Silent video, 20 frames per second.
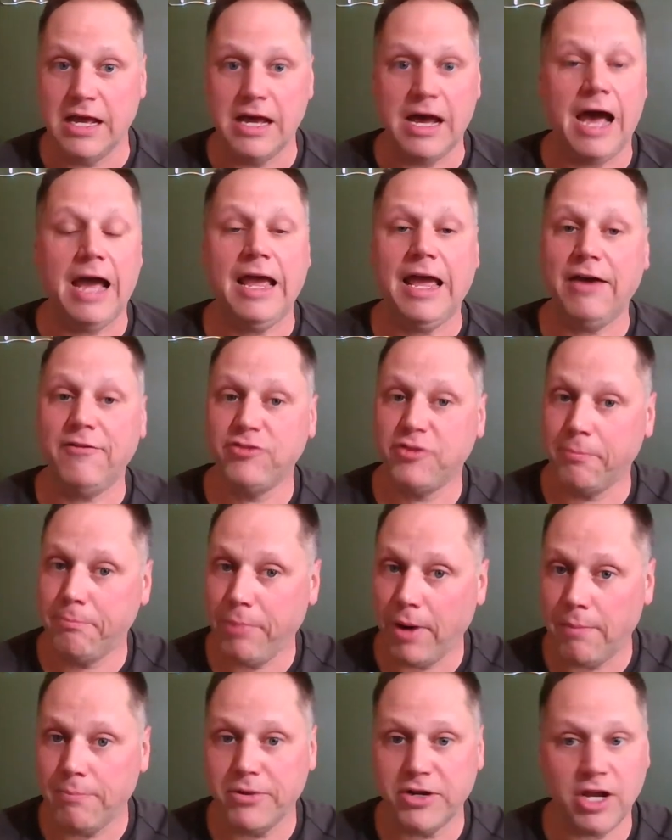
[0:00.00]
I have to
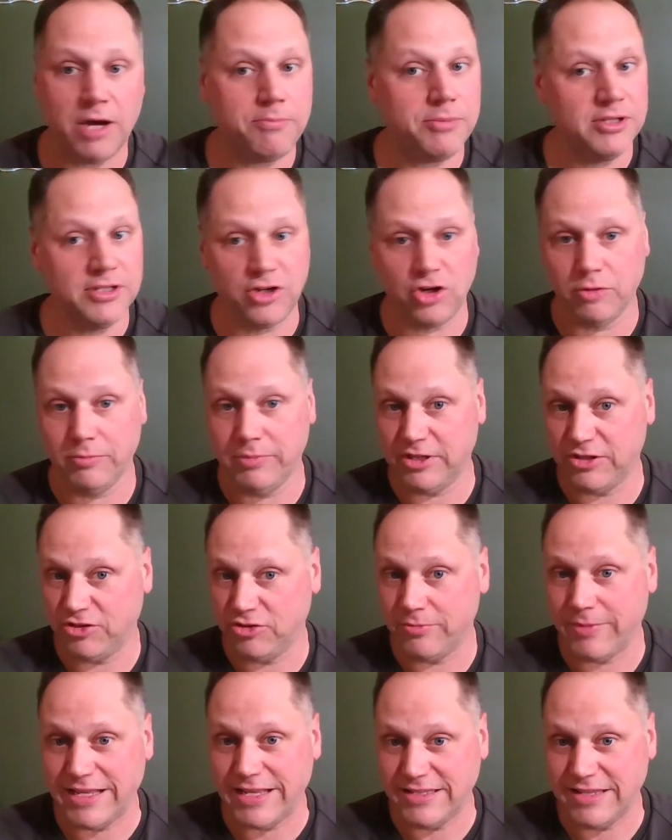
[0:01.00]
bump it up a little bit to
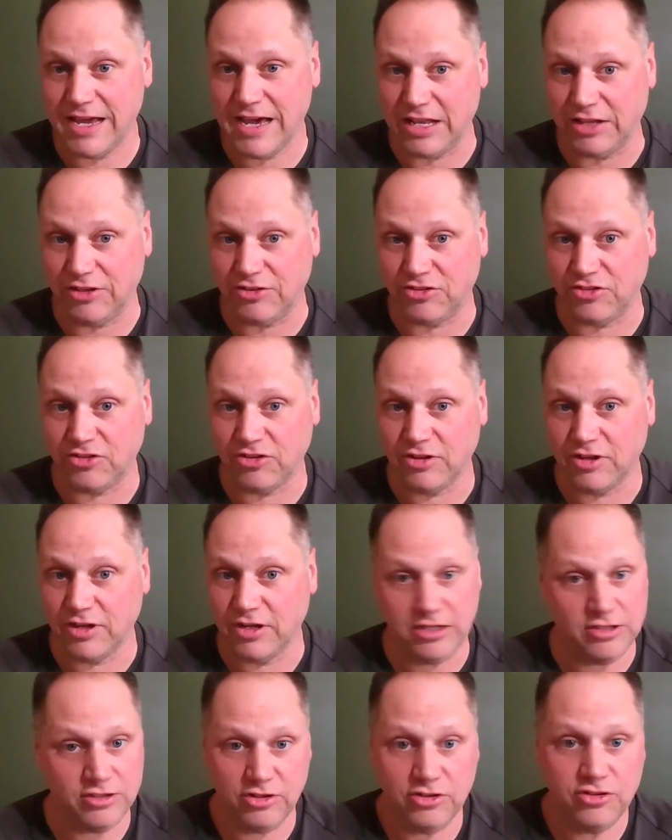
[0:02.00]
my tenants.
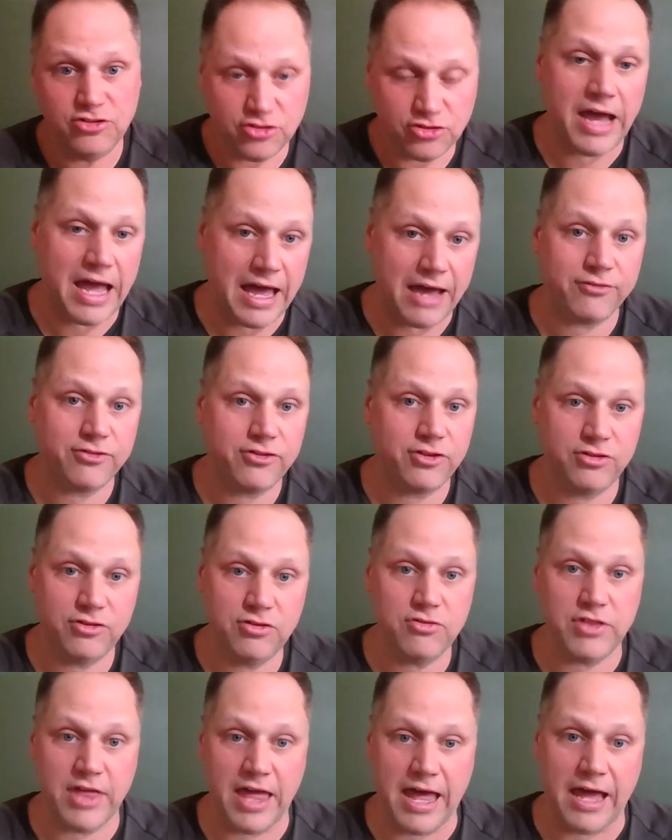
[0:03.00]
You just have to
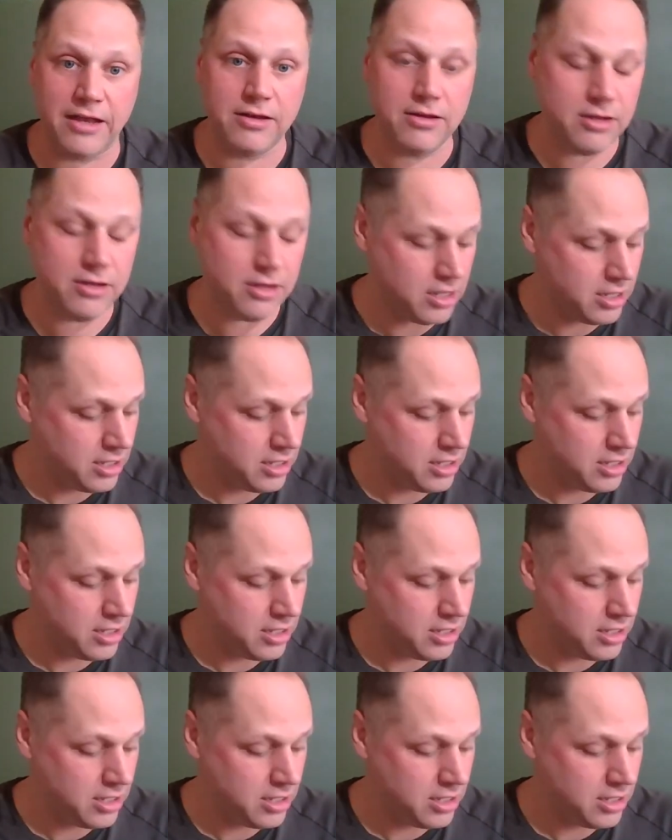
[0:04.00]
do that.